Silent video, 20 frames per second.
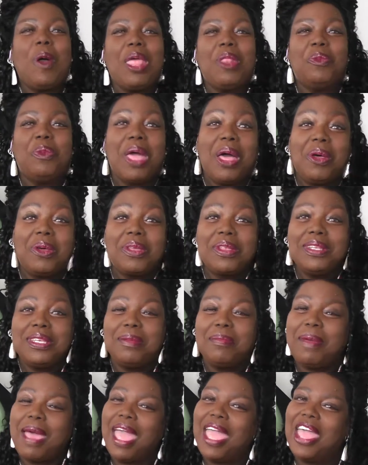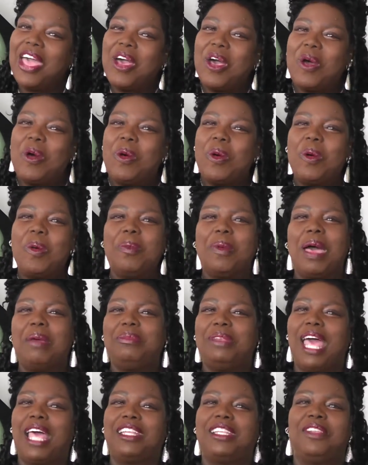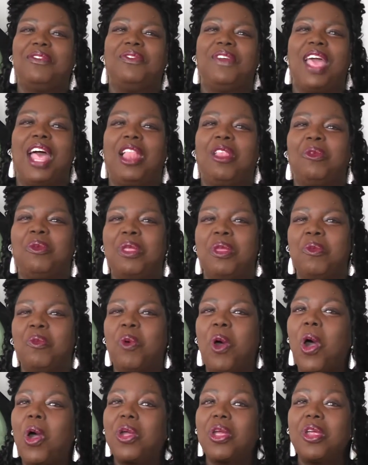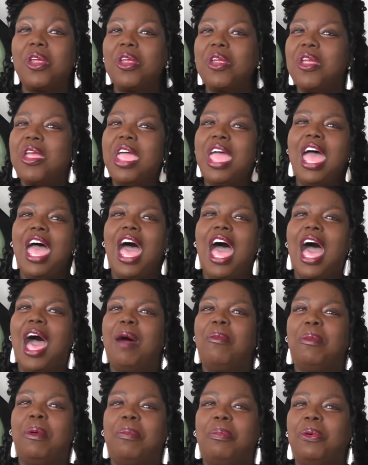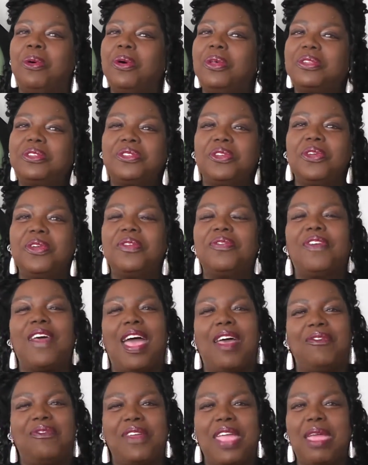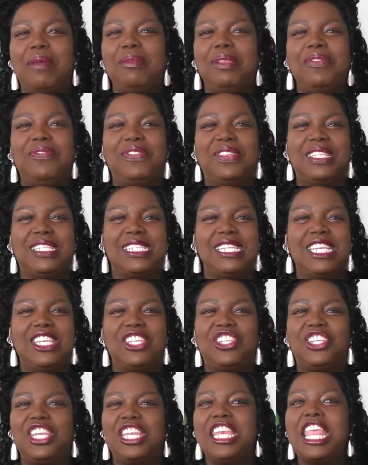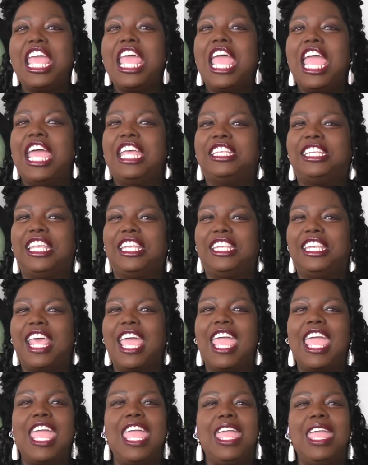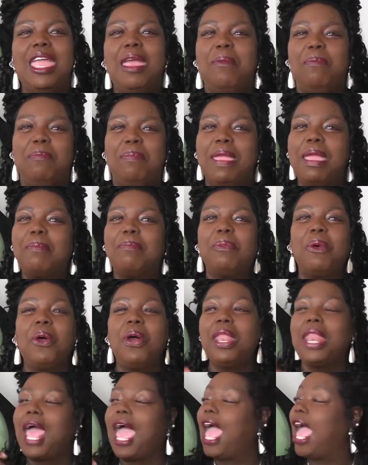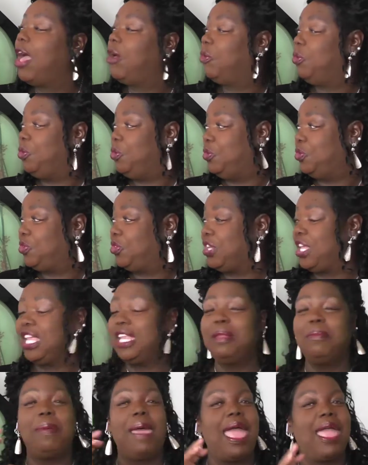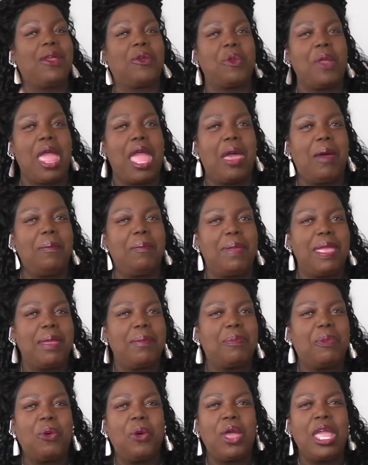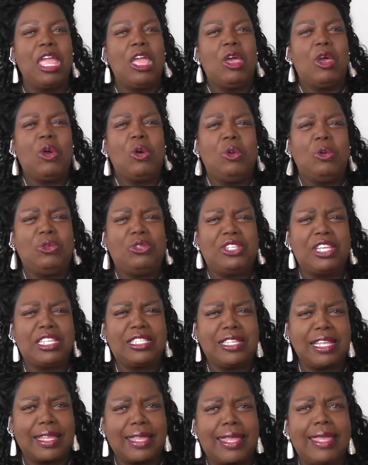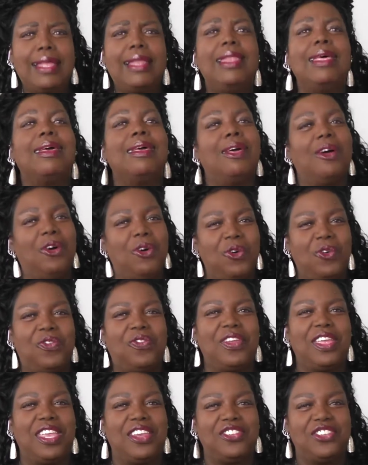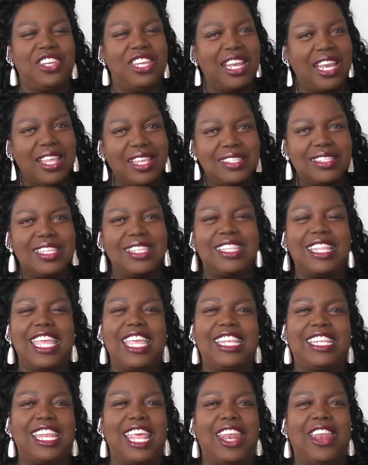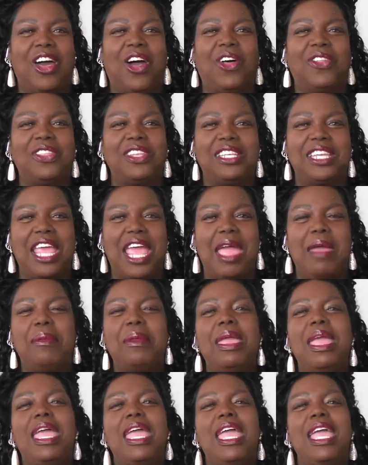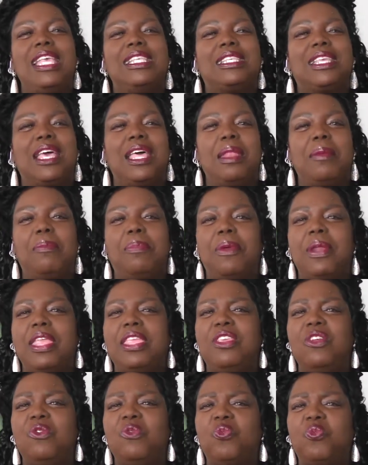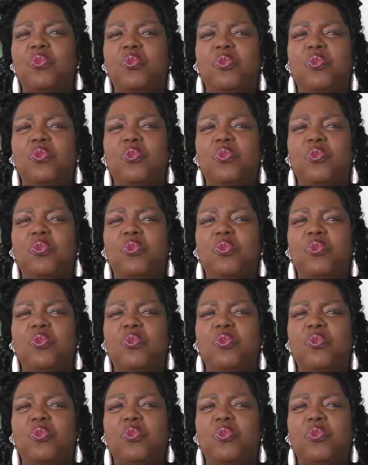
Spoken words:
and welcome to my home. I'm Dr. Valerie Walker. I'm a board-certified family physician, and today, Big Boy and I, who you see in the background, Big Boy, who's just a killer goldfish, he loves to think that all the time, is going to bring you